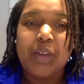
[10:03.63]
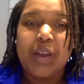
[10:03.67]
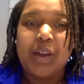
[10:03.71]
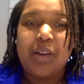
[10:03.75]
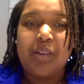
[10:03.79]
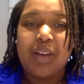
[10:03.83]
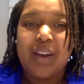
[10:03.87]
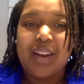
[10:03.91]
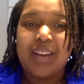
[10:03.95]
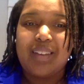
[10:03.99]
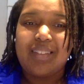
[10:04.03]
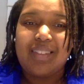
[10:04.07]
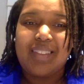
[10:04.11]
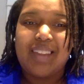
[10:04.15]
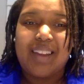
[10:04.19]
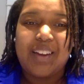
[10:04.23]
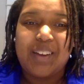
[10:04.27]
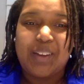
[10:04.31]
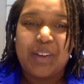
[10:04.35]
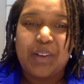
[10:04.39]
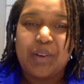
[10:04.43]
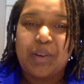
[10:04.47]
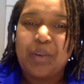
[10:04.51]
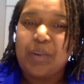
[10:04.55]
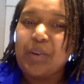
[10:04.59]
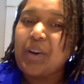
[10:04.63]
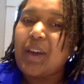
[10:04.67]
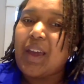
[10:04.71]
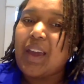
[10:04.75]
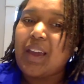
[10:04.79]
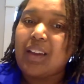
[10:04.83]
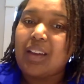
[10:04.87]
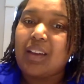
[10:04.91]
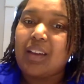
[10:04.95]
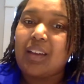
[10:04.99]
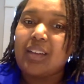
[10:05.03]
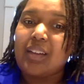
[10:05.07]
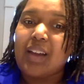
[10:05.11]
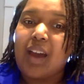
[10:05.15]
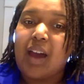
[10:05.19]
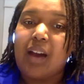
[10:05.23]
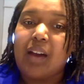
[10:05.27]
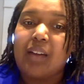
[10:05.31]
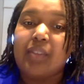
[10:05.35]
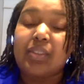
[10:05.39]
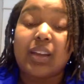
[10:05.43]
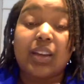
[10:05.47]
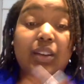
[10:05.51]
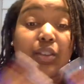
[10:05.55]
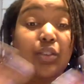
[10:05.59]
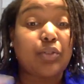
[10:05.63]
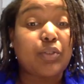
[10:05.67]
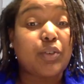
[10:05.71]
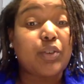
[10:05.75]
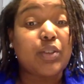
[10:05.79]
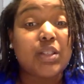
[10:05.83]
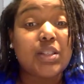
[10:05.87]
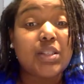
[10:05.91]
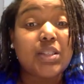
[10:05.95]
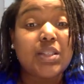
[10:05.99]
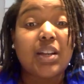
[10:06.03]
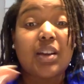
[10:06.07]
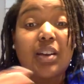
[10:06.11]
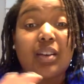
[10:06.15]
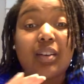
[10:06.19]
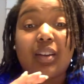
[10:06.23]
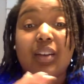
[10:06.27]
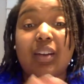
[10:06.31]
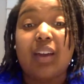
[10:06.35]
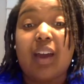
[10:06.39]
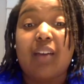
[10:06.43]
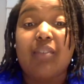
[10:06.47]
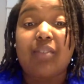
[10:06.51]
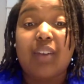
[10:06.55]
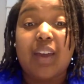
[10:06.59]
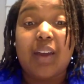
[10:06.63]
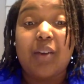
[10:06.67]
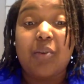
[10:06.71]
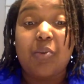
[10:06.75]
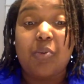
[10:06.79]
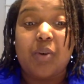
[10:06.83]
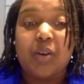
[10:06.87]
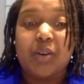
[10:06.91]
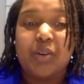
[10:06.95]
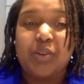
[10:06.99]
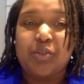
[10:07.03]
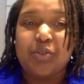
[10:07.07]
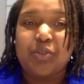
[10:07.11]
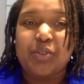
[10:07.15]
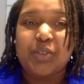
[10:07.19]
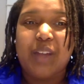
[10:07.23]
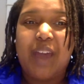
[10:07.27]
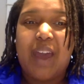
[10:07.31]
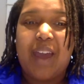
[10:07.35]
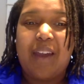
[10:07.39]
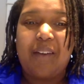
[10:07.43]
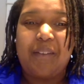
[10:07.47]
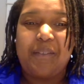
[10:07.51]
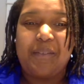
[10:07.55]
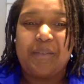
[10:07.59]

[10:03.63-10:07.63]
Right? Thank you. And thank you for listening and have a wonderful day.